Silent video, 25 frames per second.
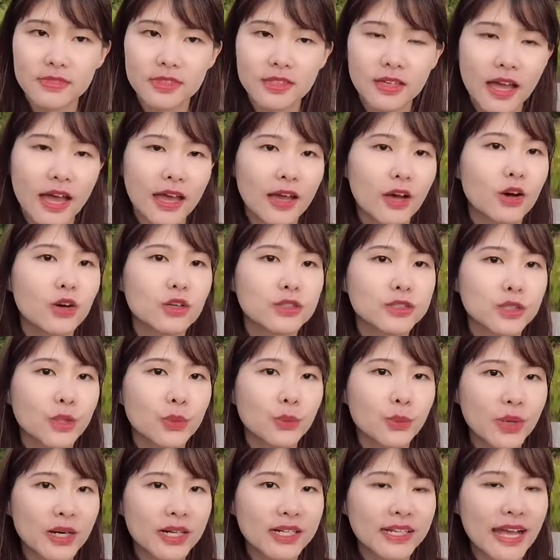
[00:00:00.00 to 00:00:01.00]
I also
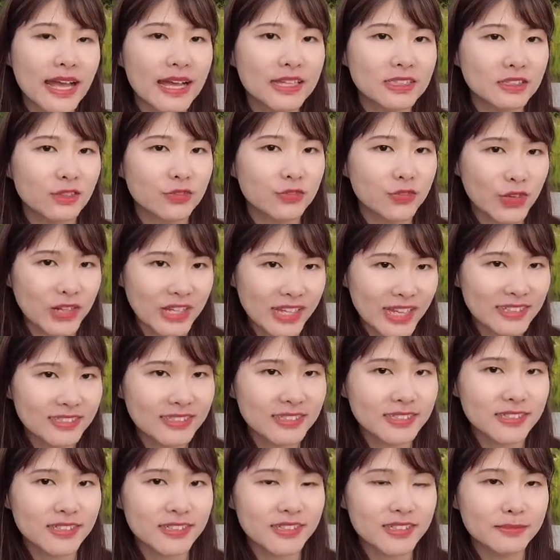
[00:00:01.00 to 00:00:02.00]
work as a
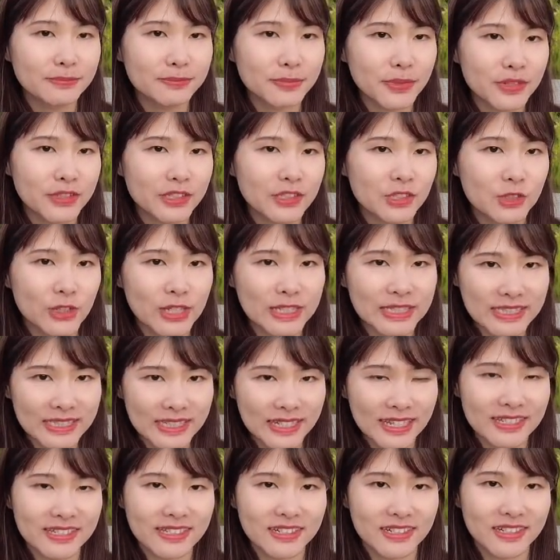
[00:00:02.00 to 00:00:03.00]
freelancer book
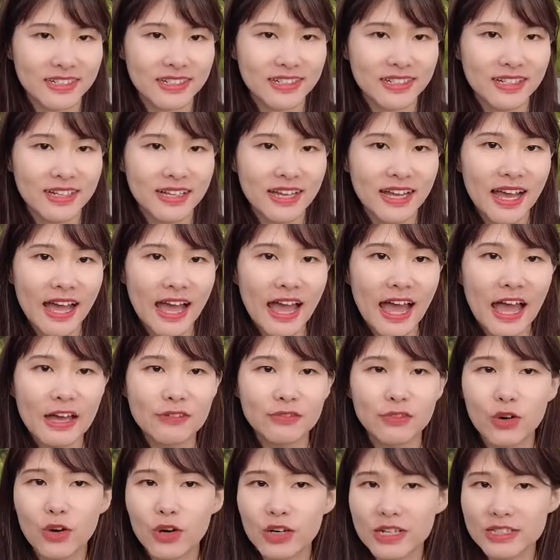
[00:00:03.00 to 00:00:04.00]
translator. I
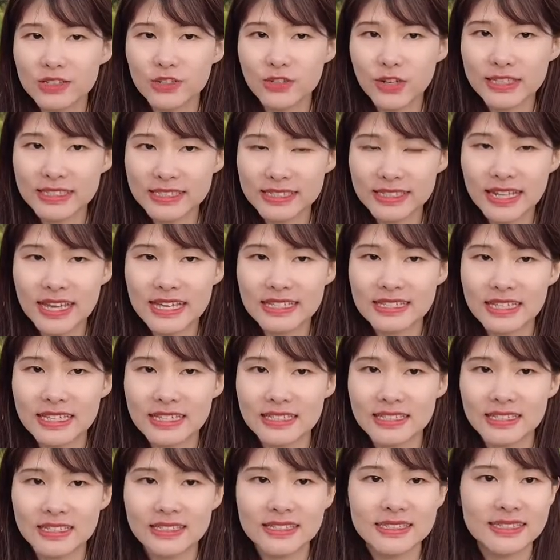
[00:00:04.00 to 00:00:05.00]
have already
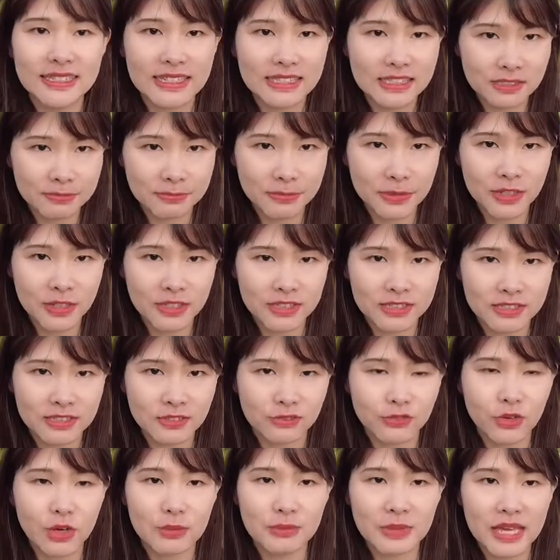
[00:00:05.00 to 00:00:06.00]
translated 6 books
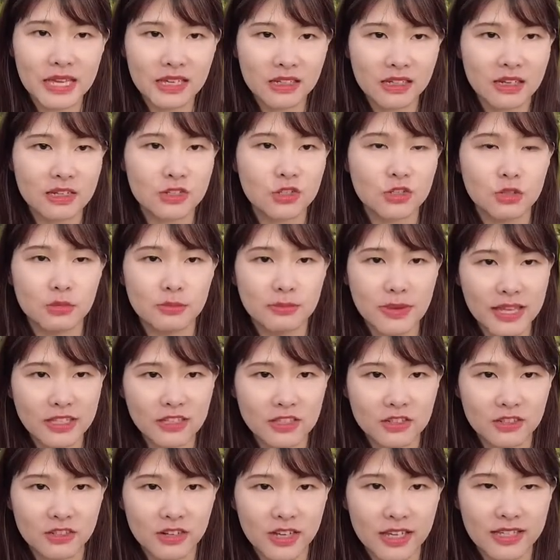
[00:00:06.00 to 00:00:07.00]
from English to
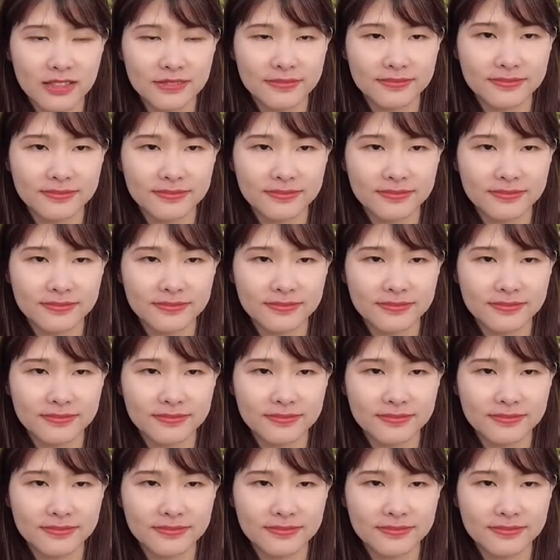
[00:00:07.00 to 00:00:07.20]
Mandarin.